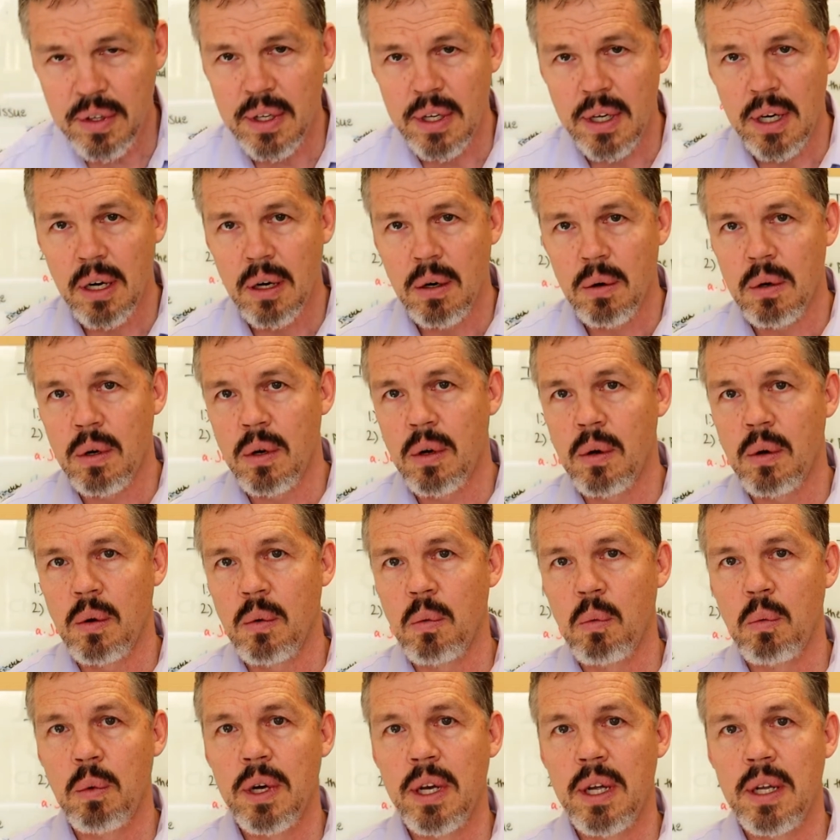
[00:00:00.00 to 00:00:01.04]
there.
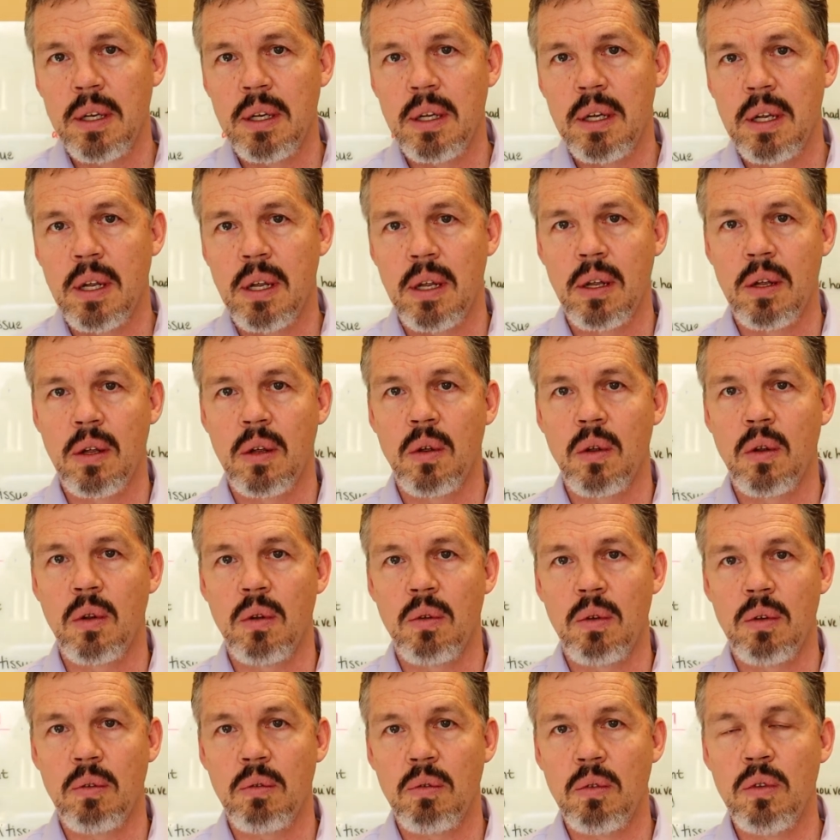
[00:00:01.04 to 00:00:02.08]
One,
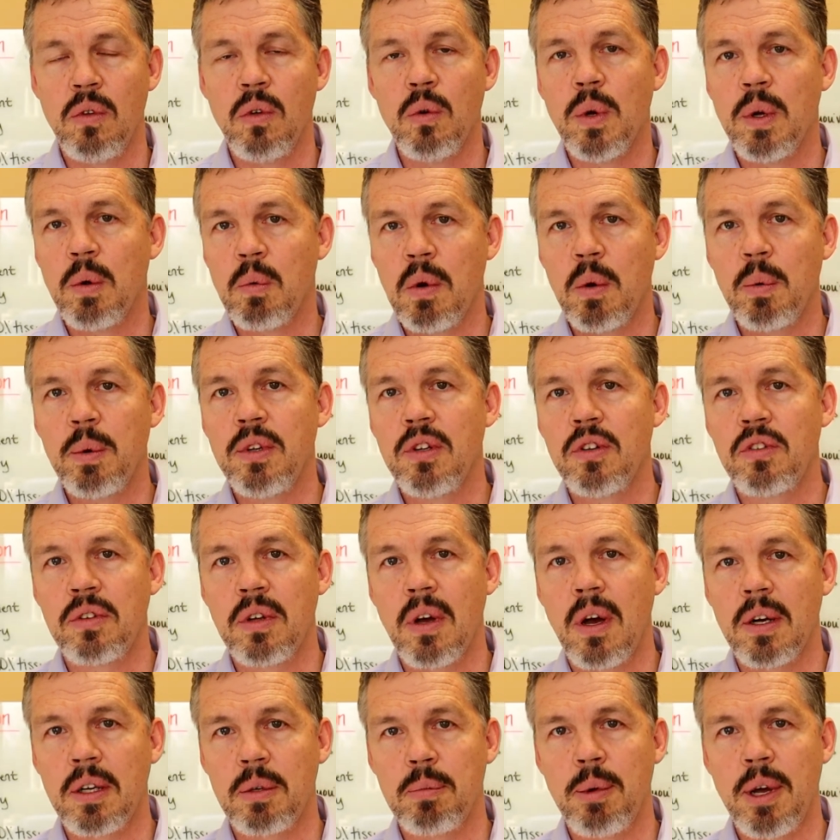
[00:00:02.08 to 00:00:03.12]
doing what we just
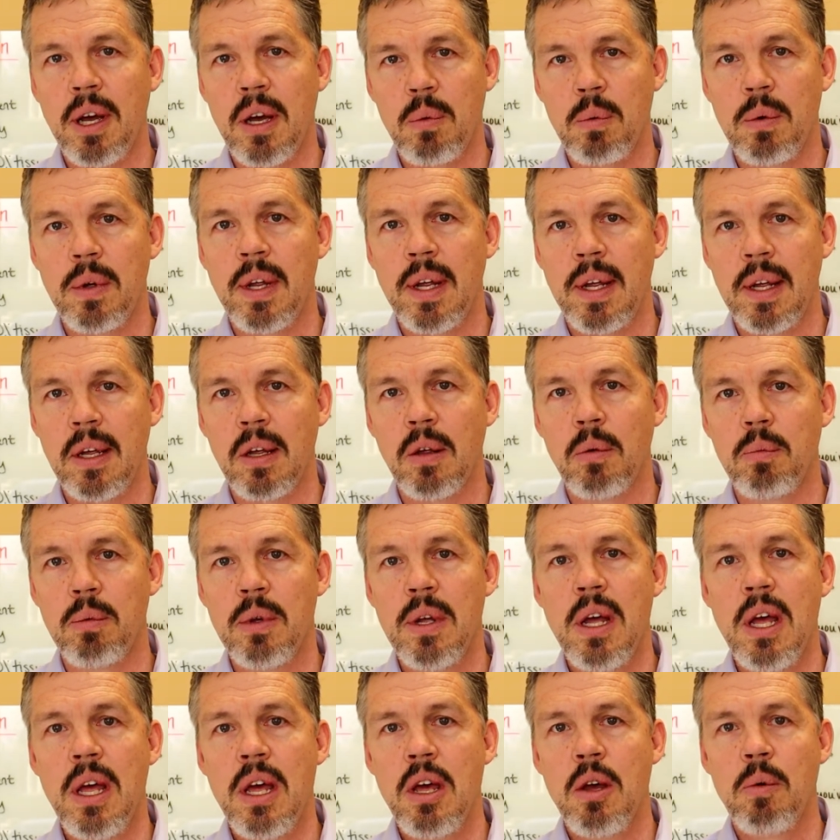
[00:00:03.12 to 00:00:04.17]
talked about will help.
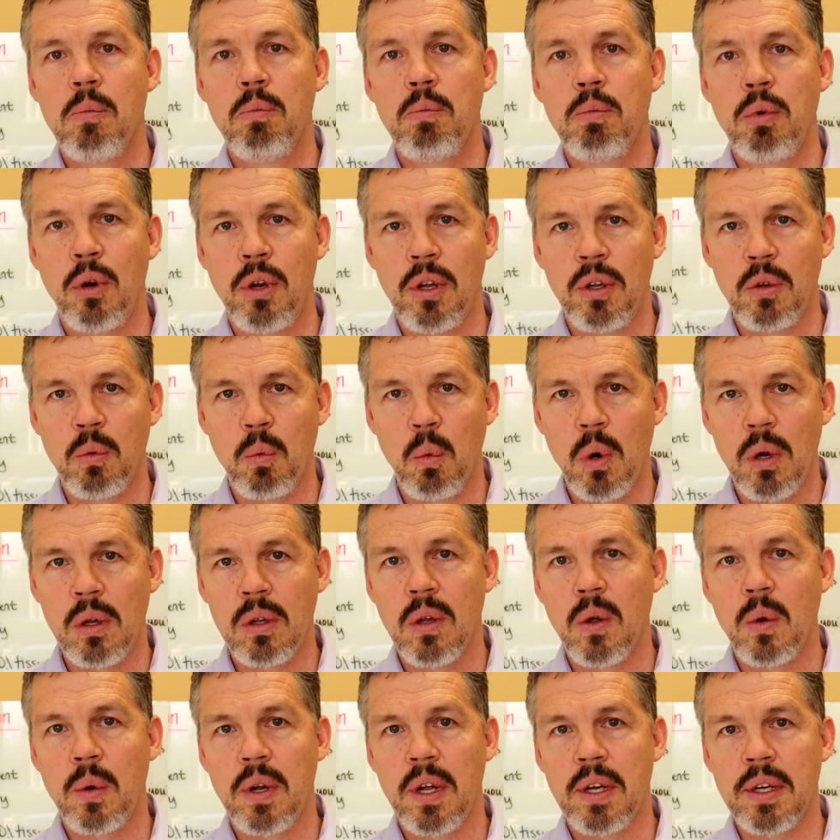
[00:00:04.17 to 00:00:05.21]
Putting the
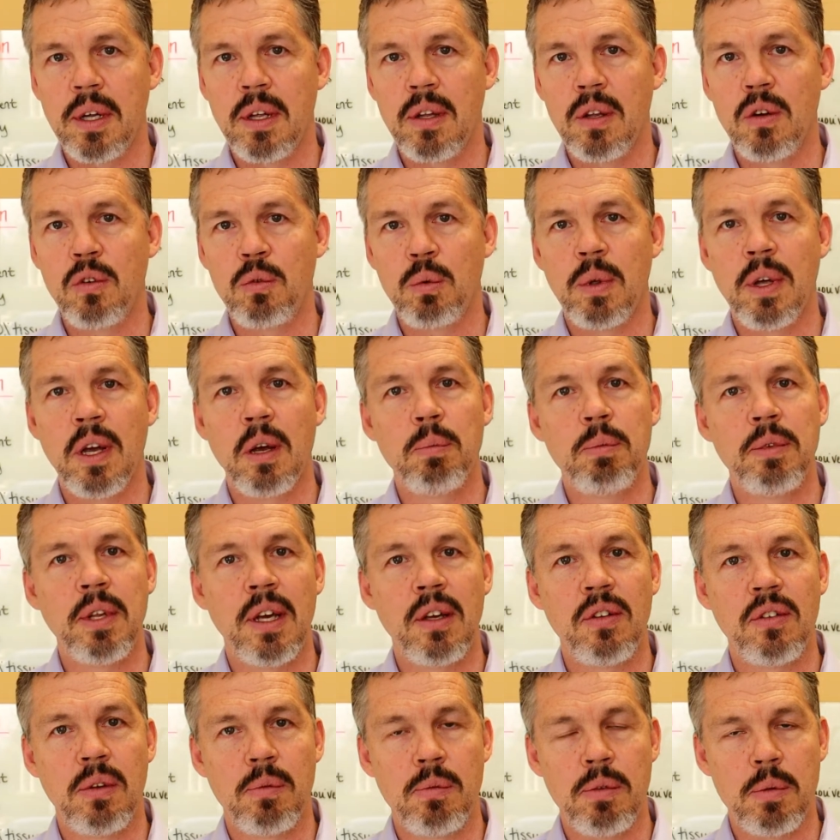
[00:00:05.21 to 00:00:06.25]
workload on others will help
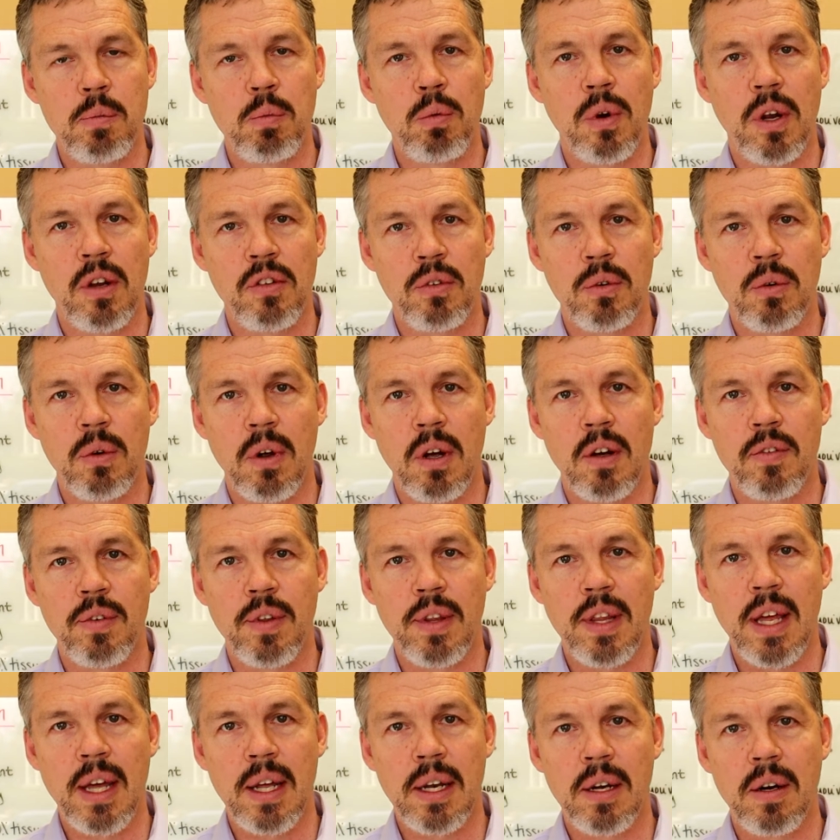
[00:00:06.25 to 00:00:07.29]
take some of the pressure off of
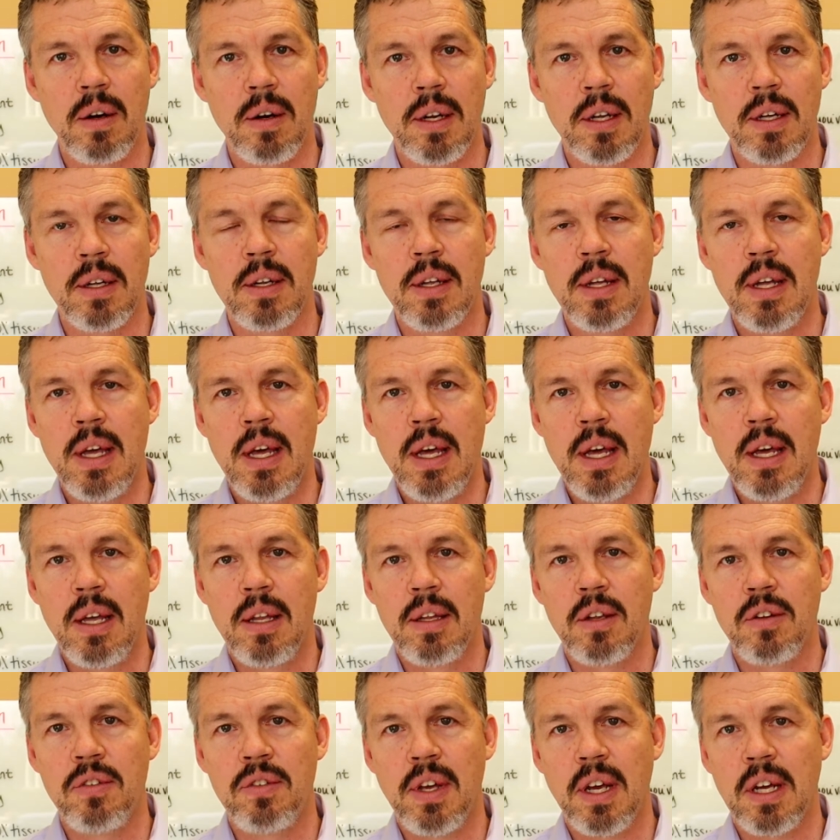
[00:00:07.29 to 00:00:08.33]
that area.
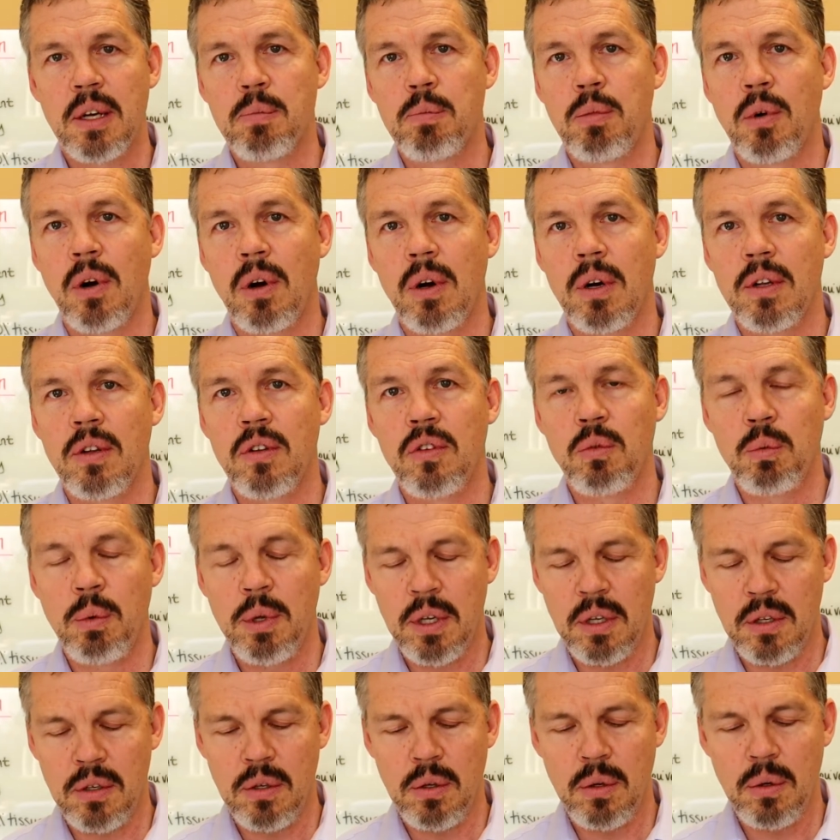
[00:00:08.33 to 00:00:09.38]
The second part is we
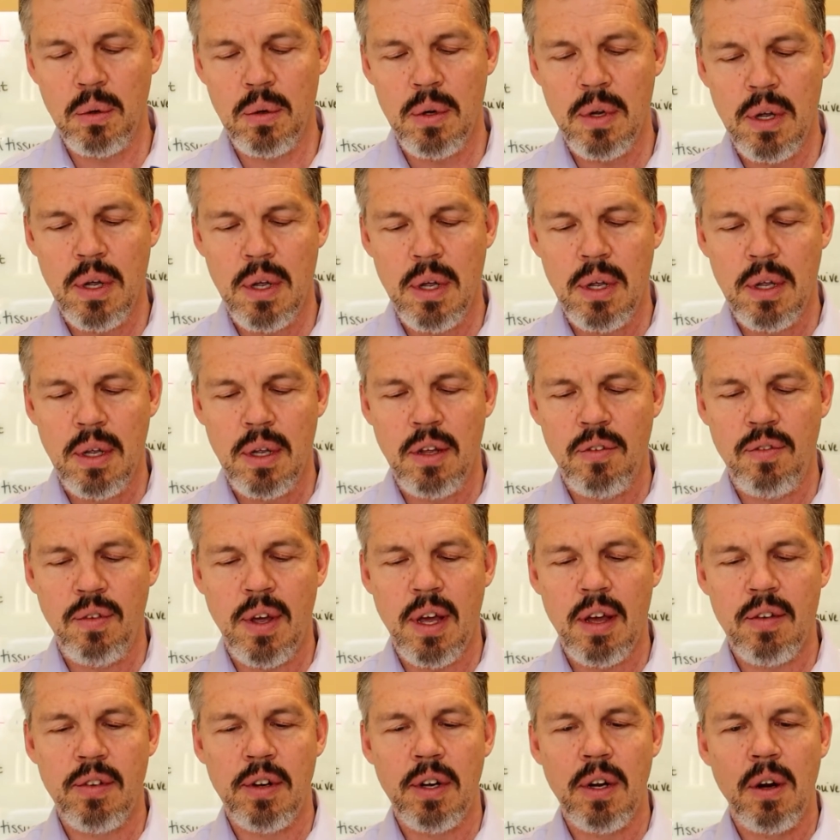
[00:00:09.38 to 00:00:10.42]
can do, if you
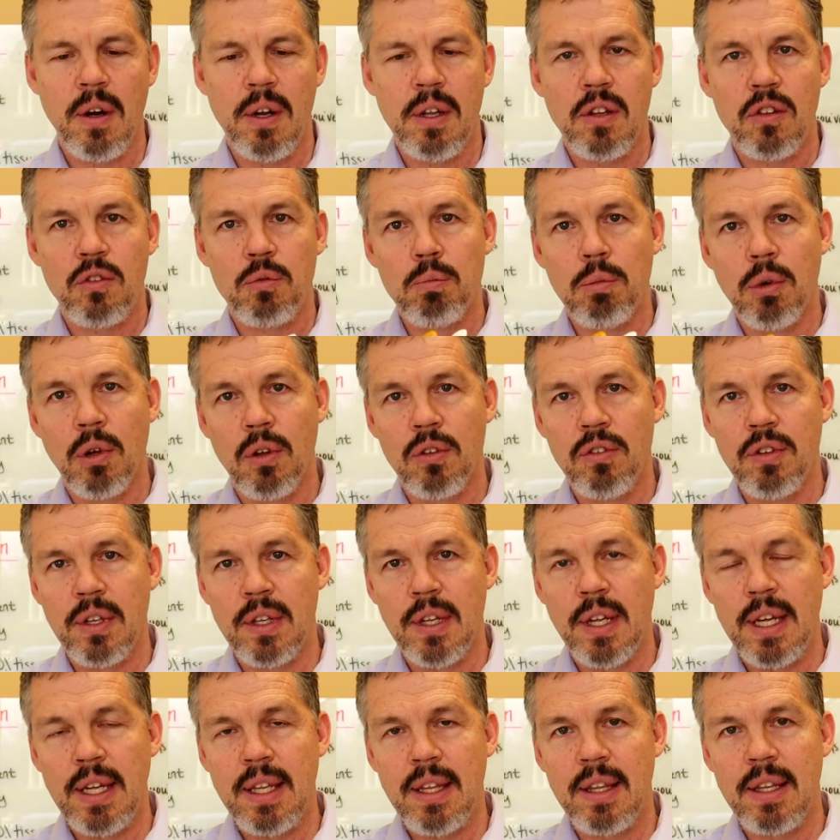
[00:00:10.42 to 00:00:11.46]
have an area that's bulging
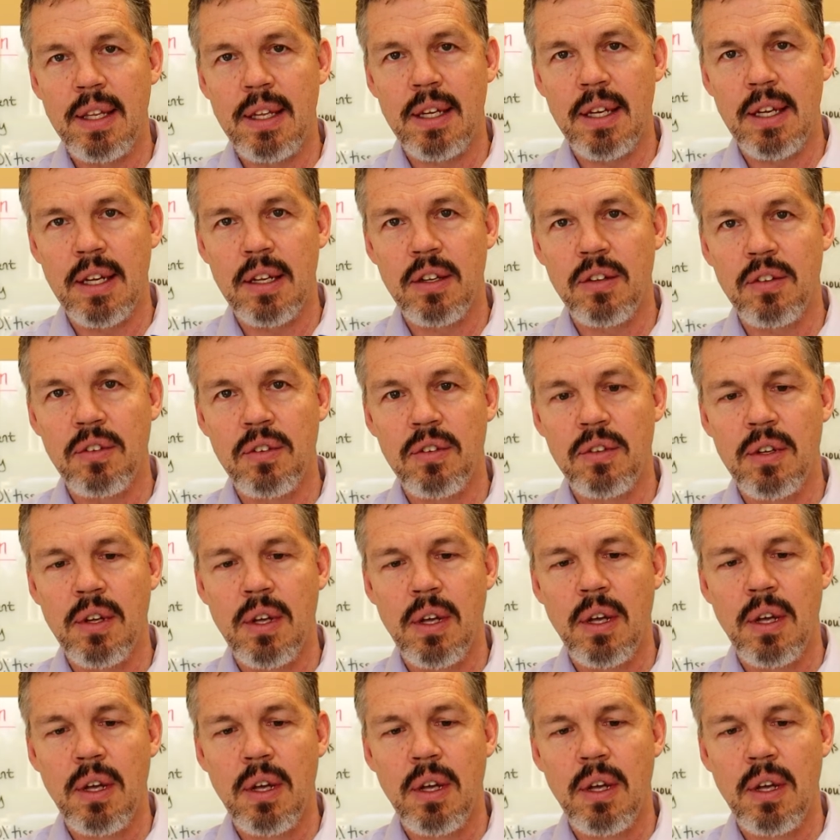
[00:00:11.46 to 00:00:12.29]
like this,